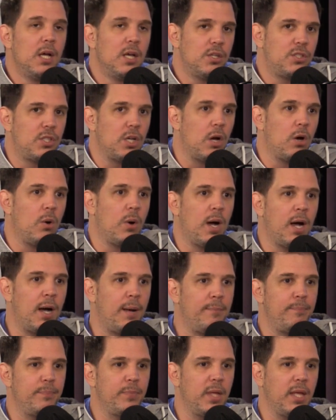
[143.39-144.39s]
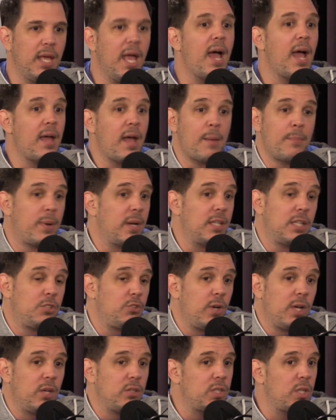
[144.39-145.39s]
So um, yeah, but the
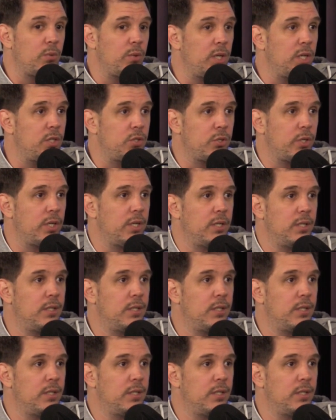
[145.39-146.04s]
trailers I really enjoyed.